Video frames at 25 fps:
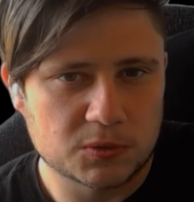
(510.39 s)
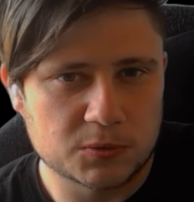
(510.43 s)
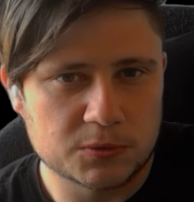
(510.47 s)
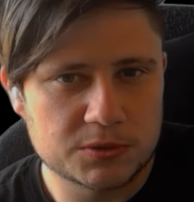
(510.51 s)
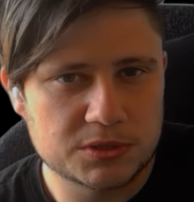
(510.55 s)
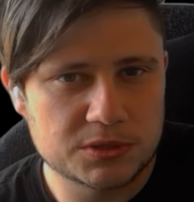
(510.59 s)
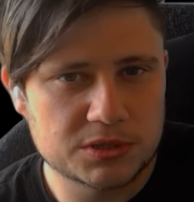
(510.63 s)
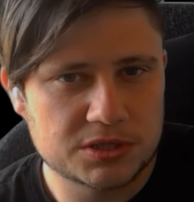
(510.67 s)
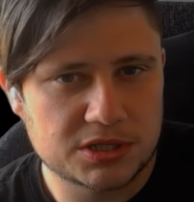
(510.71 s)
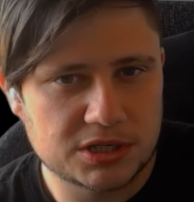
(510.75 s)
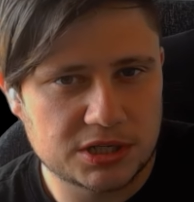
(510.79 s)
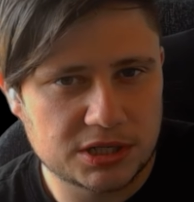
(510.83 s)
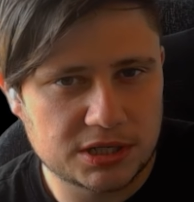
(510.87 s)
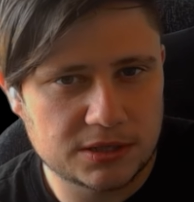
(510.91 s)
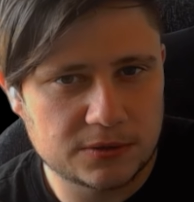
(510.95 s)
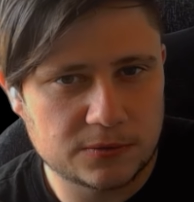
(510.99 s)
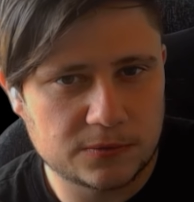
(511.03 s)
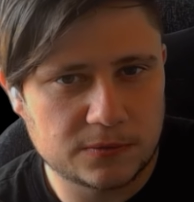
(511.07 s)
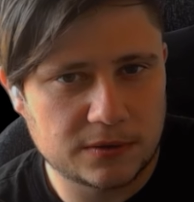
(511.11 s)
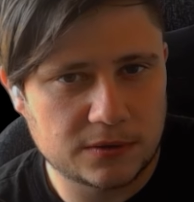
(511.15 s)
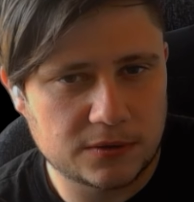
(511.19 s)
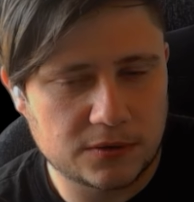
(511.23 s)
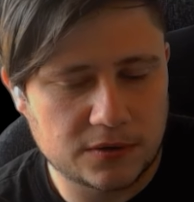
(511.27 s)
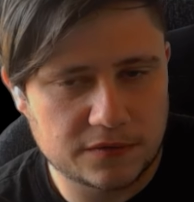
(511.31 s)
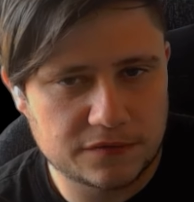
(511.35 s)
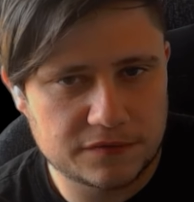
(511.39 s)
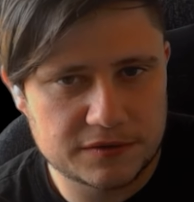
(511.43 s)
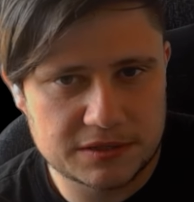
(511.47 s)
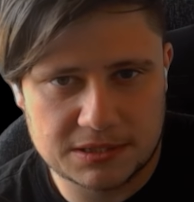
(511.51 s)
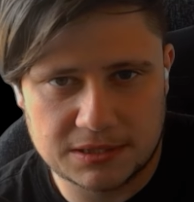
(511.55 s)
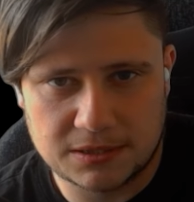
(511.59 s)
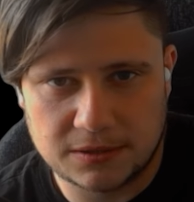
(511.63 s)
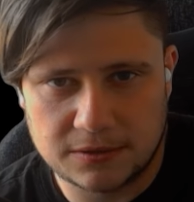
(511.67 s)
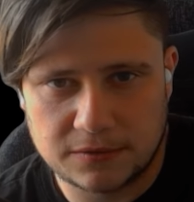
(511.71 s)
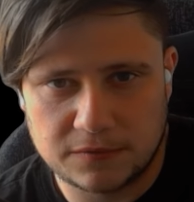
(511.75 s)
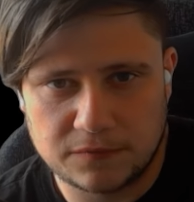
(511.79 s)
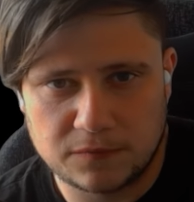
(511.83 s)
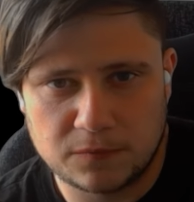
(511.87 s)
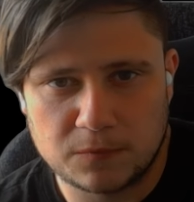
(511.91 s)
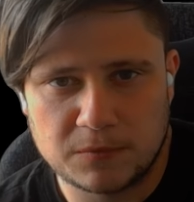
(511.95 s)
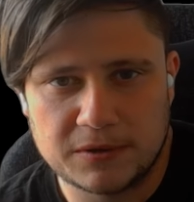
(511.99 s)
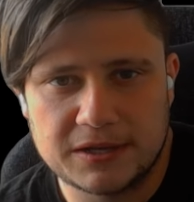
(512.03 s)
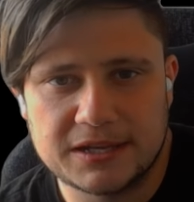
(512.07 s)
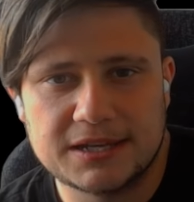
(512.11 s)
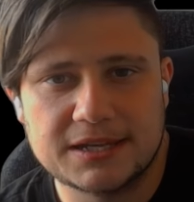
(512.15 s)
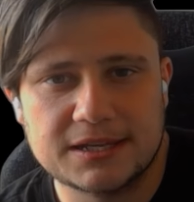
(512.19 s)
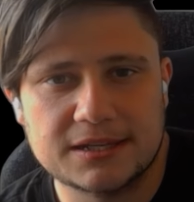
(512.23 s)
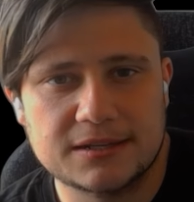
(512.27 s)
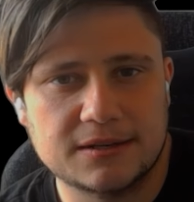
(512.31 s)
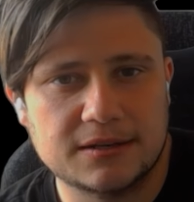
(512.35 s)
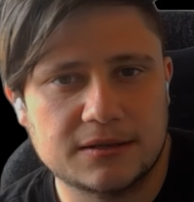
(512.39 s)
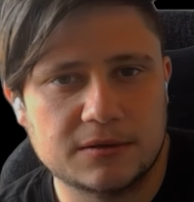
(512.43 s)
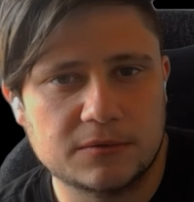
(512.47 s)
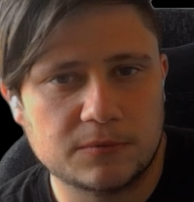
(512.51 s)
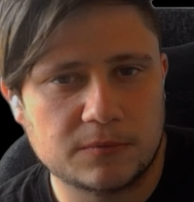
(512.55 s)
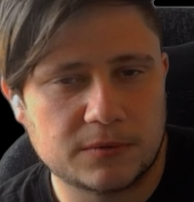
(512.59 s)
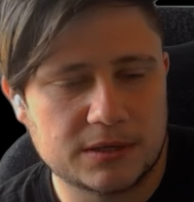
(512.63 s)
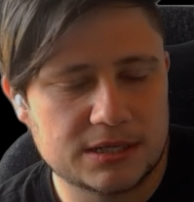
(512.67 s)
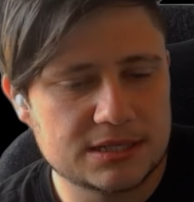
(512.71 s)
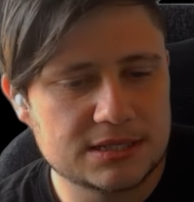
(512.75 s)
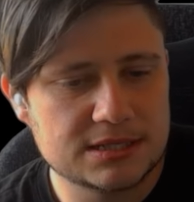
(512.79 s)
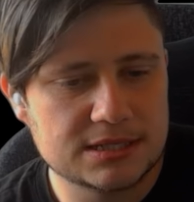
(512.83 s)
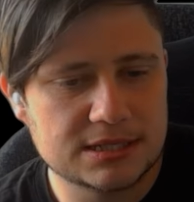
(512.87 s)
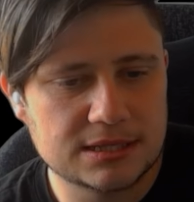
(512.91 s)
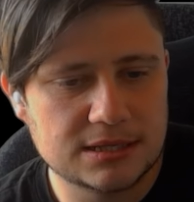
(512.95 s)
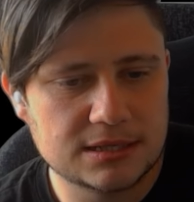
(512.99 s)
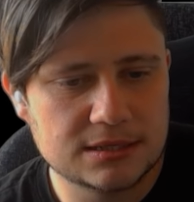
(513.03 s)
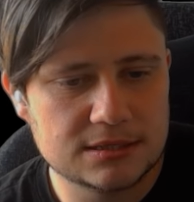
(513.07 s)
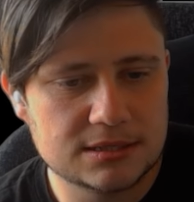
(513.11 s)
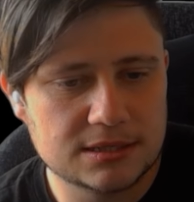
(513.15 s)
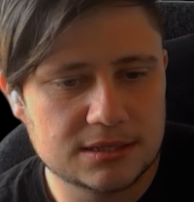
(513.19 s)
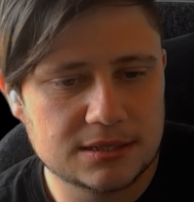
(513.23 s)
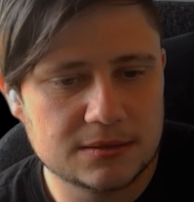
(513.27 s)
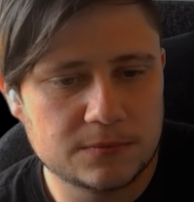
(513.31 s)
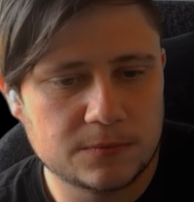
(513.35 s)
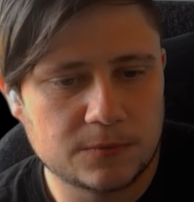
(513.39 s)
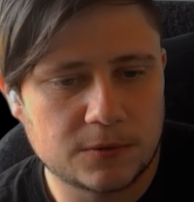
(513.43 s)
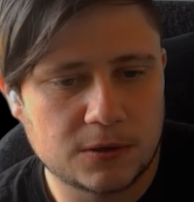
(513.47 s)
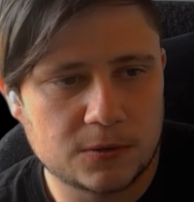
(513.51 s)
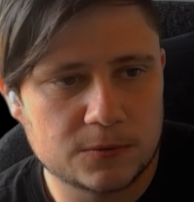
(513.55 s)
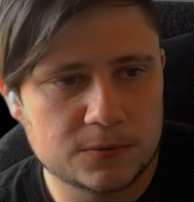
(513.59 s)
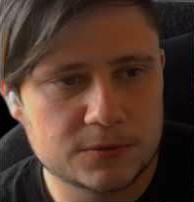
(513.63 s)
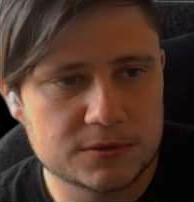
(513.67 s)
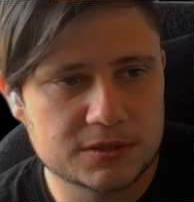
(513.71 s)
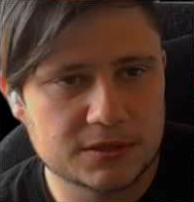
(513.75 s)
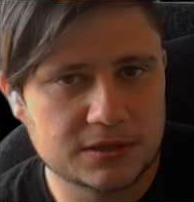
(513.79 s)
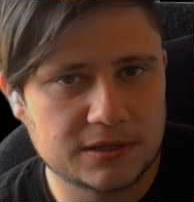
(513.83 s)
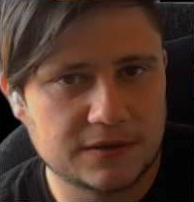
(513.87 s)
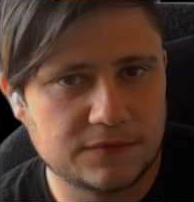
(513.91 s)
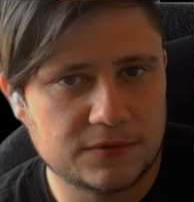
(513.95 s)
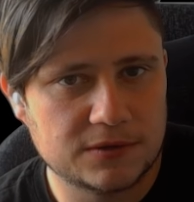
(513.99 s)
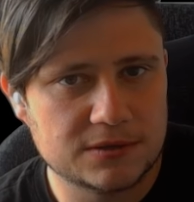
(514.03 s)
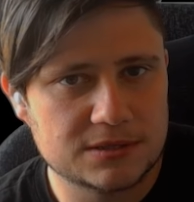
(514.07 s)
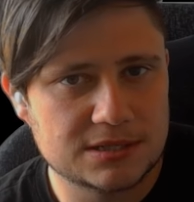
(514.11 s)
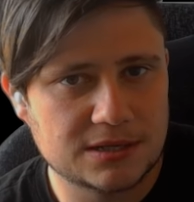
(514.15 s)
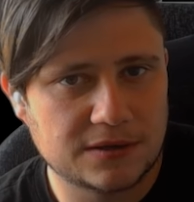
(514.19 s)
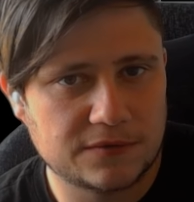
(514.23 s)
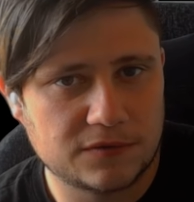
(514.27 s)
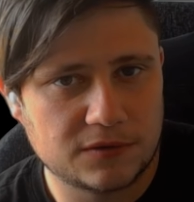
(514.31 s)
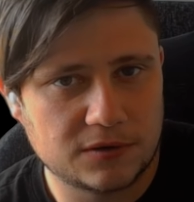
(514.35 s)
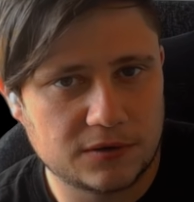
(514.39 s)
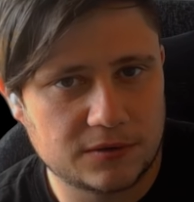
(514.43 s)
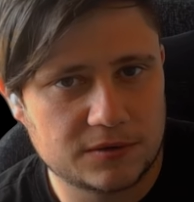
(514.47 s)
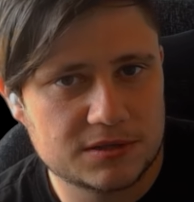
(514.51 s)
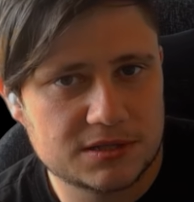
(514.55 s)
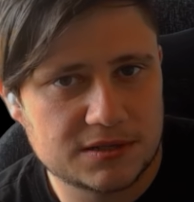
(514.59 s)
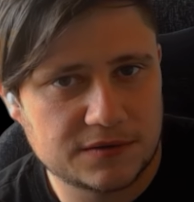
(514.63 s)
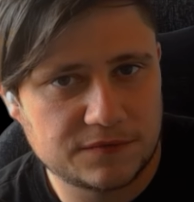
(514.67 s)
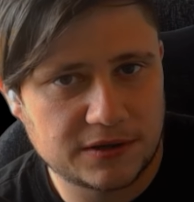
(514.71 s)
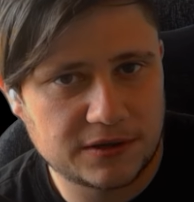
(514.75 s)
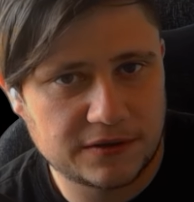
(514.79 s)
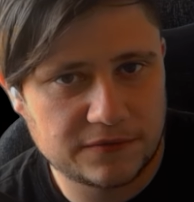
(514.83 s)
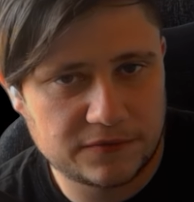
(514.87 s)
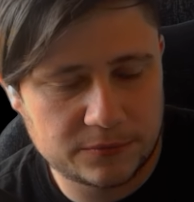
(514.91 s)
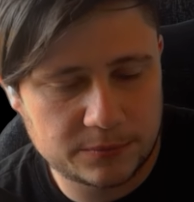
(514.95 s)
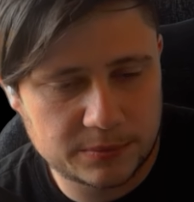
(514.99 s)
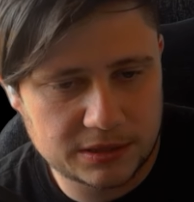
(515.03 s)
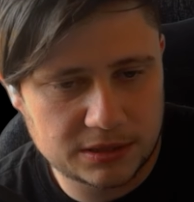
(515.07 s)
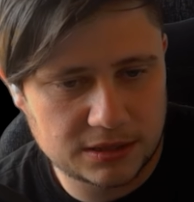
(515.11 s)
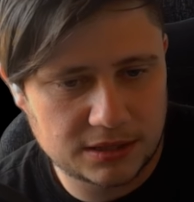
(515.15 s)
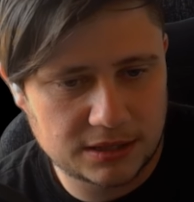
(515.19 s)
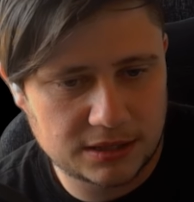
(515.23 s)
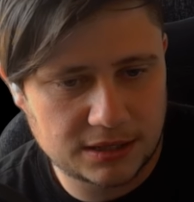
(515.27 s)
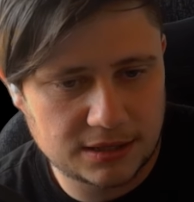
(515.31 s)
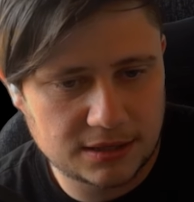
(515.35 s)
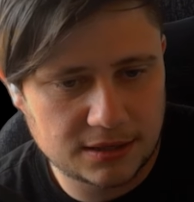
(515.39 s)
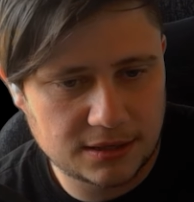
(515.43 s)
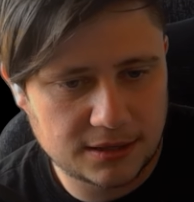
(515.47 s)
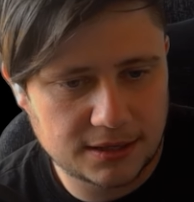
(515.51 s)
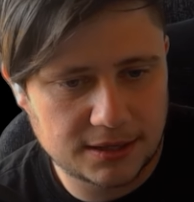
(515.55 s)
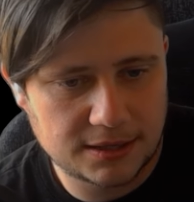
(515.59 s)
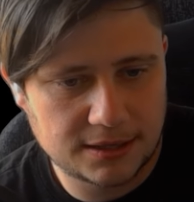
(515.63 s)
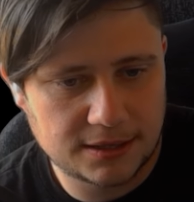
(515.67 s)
Sword and shield offers a lot of weaken and rend to the team while also giving yourself a lot of survivability.